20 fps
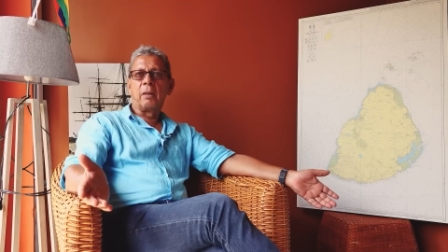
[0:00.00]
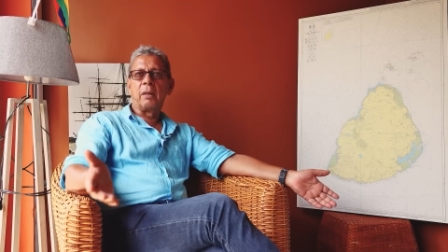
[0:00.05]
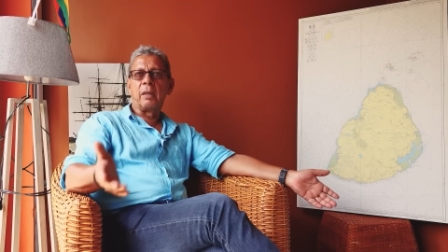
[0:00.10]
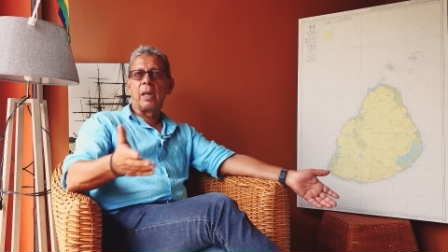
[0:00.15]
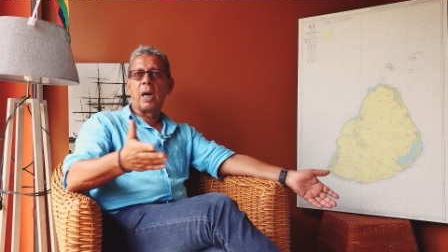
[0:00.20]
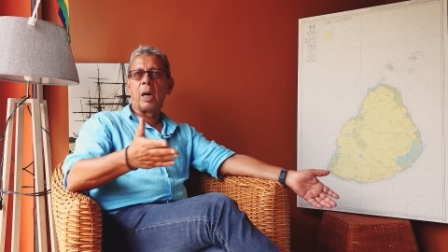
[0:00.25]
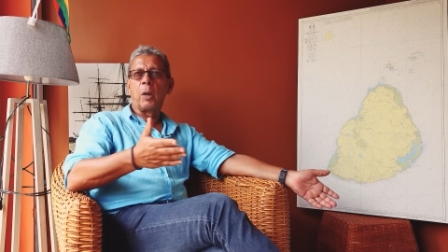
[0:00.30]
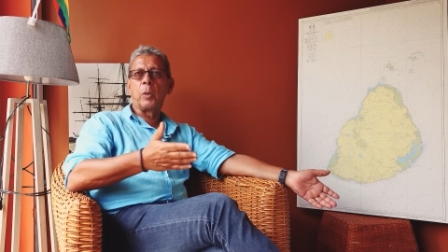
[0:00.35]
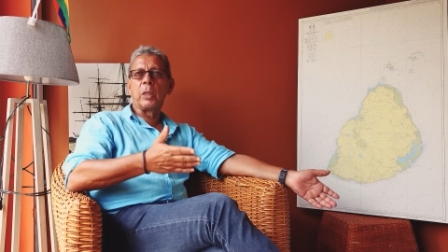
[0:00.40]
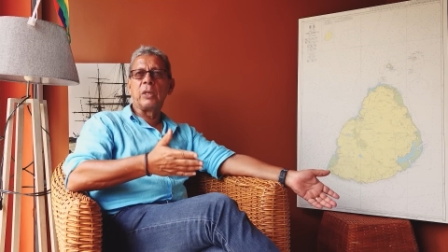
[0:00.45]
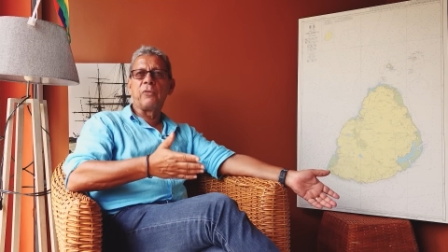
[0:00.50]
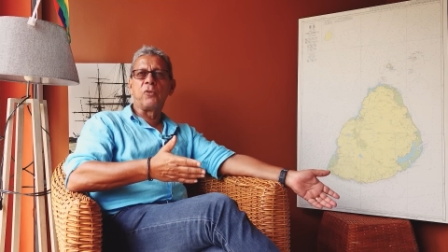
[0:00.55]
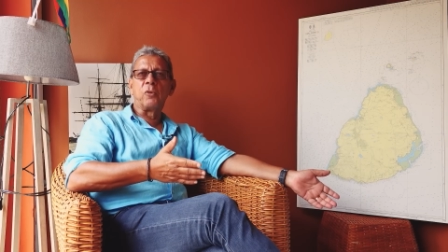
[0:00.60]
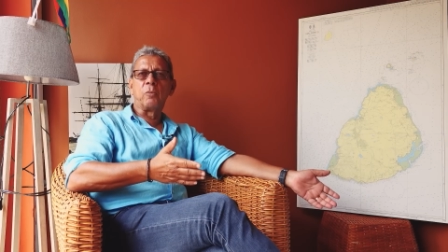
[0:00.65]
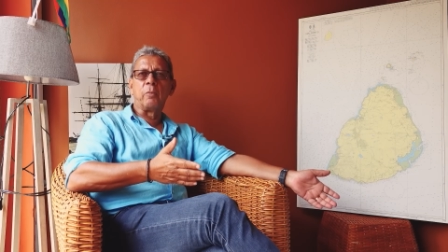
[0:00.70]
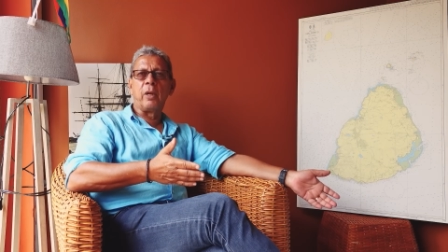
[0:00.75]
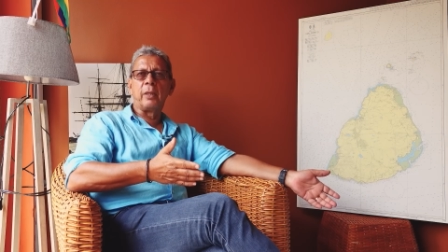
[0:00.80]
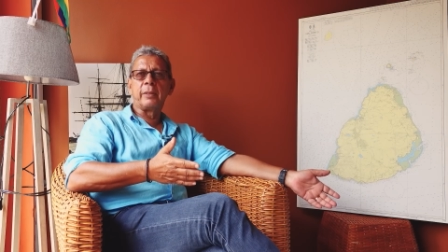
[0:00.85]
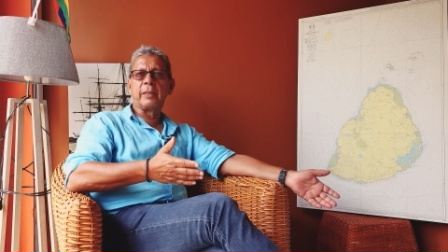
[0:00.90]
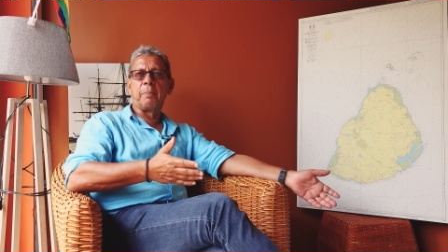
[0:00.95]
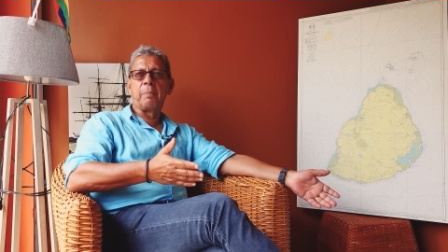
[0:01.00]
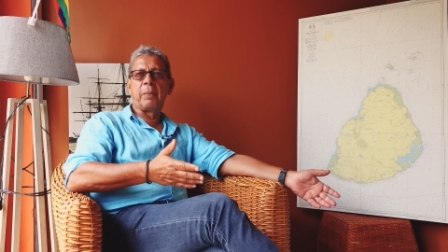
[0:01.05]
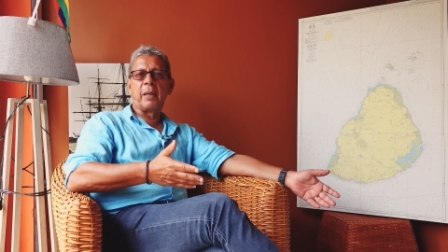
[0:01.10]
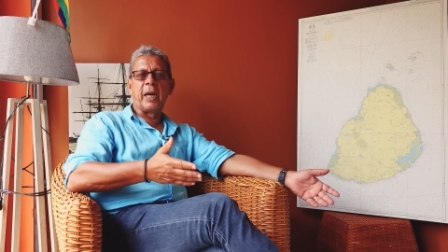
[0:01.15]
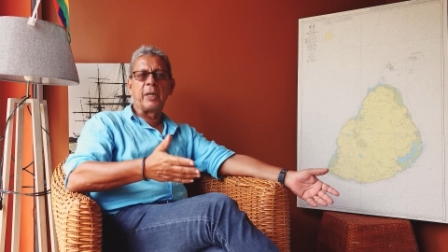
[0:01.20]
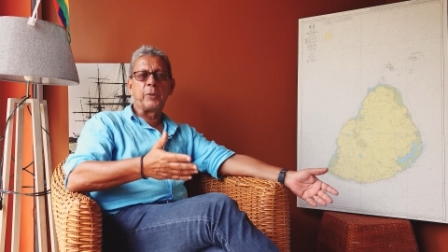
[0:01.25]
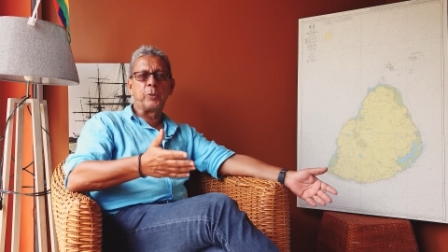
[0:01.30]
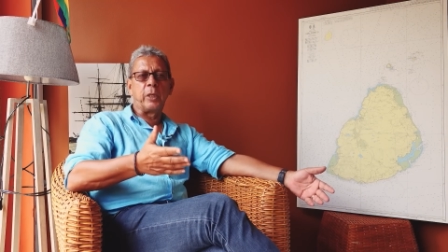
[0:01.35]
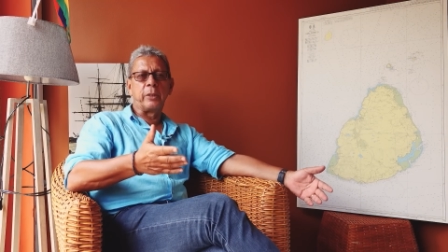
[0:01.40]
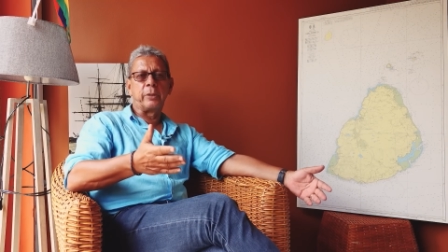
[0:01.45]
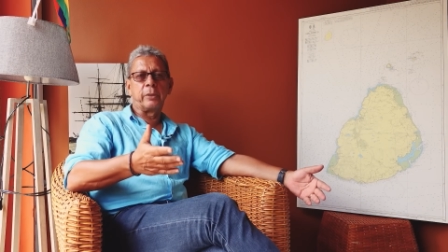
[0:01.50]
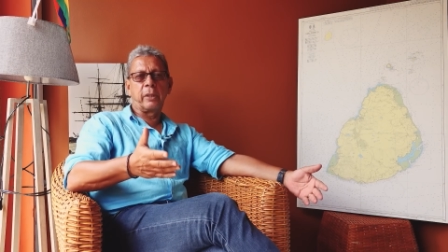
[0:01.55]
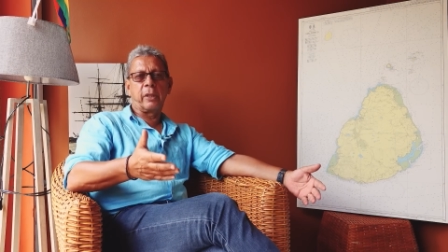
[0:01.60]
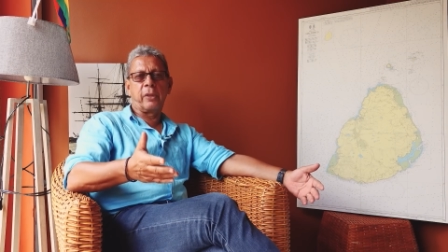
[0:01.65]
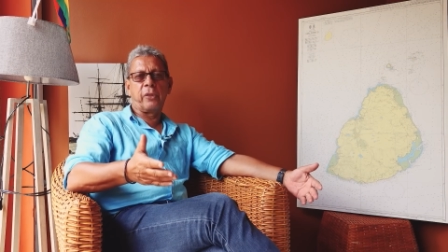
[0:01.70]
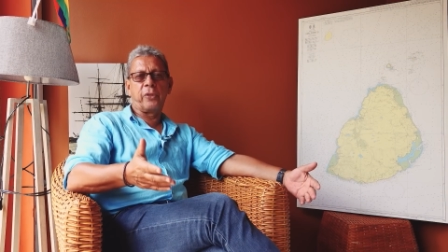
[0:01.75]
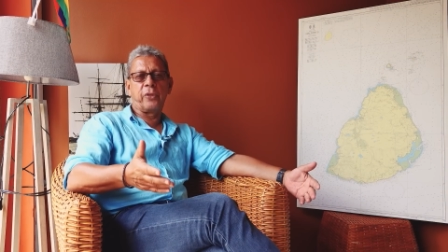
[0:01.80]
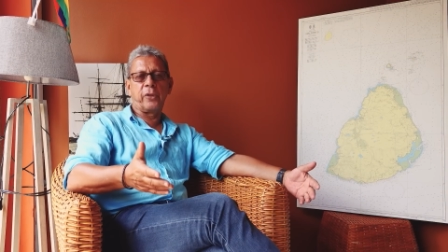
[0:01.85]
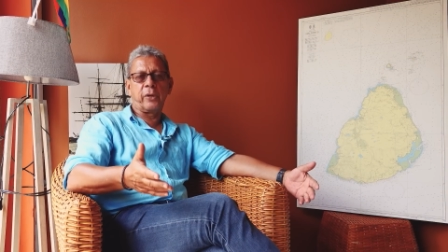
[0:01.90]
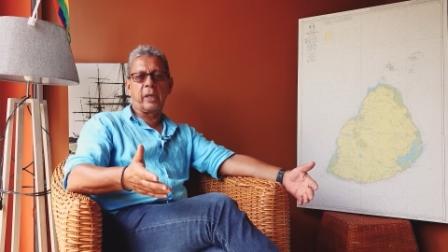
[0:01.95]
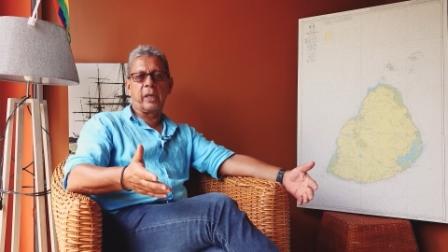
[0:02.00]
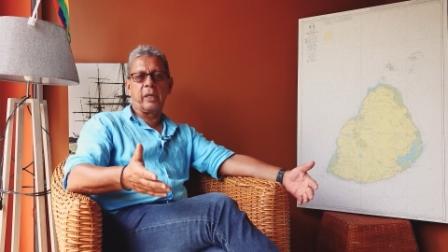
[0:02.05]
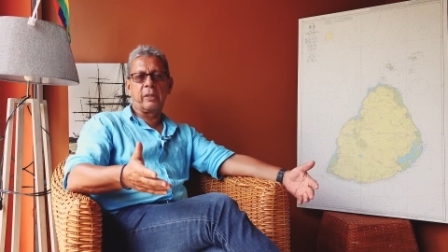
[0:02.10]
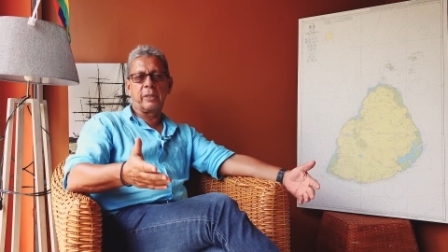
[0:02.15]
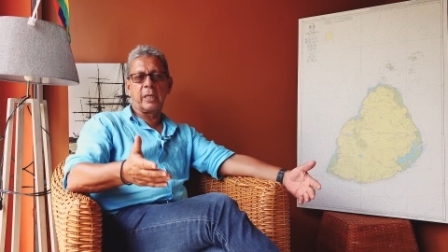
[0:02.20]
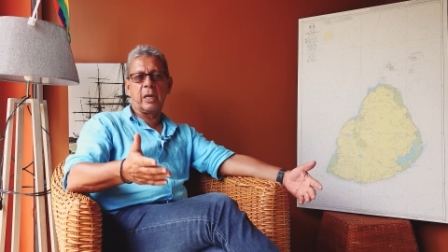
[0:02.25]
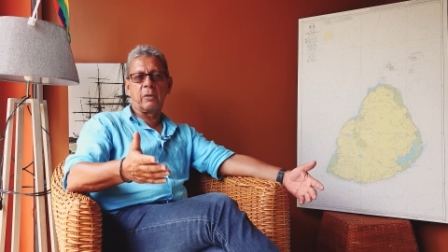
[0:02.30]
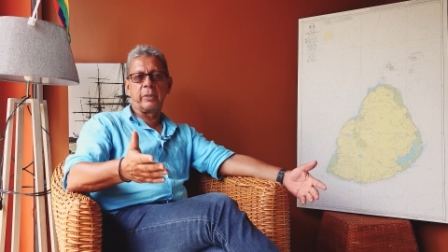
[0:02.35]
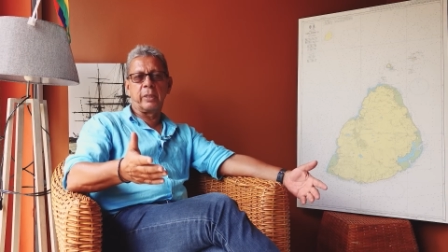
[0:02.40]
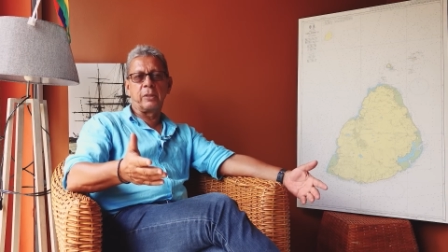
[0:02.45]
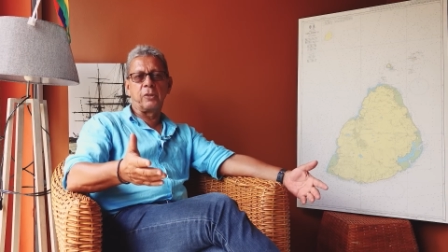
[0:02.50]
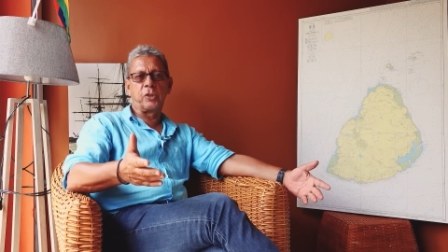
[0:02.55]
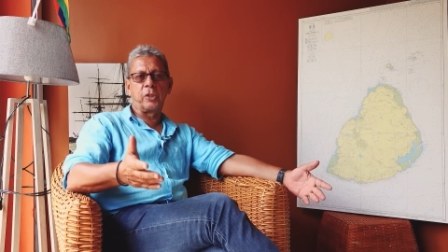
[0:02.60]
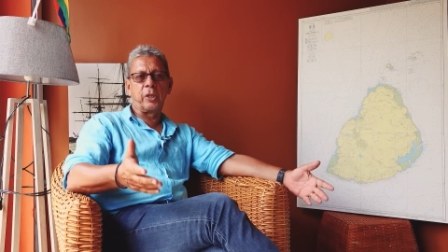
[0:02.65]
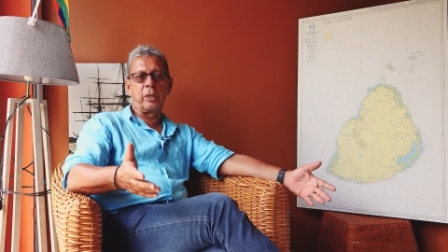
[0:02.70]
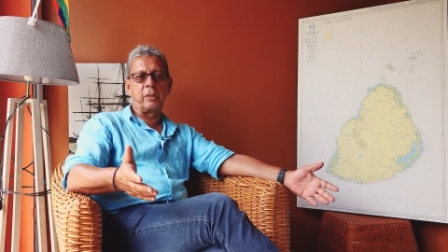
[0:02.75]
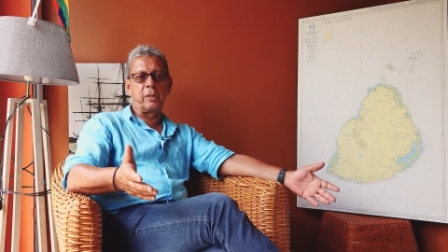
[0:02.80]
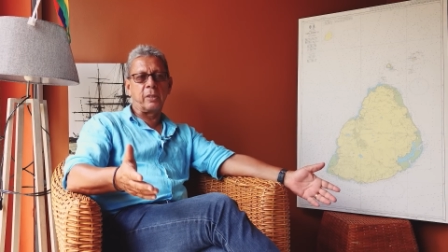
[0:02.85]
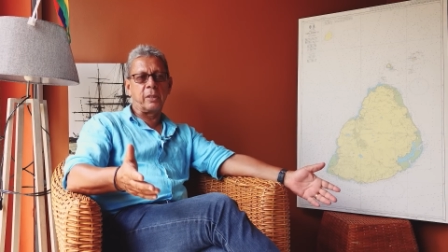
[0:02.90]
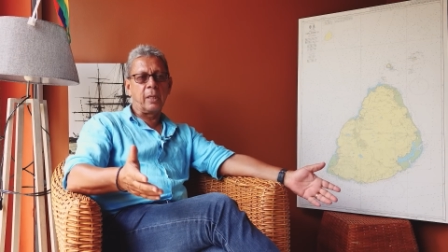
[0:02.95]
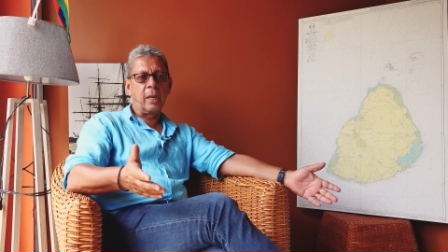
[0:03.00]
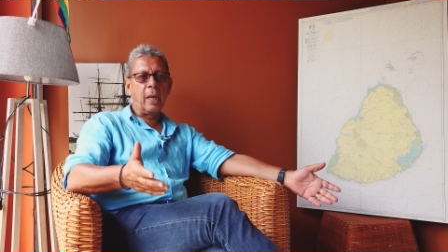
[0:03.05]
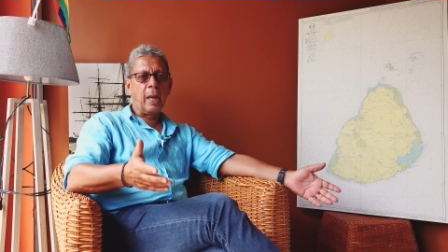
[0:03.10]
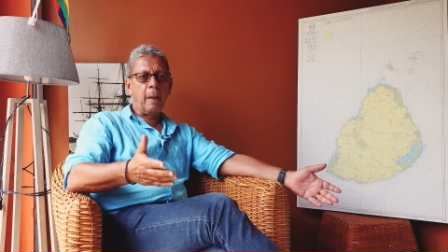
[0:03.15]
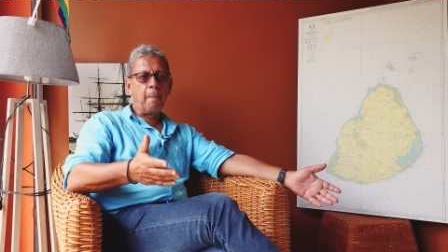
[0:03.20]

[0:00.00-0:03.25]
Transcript: Now, if you multiply 23,000 tons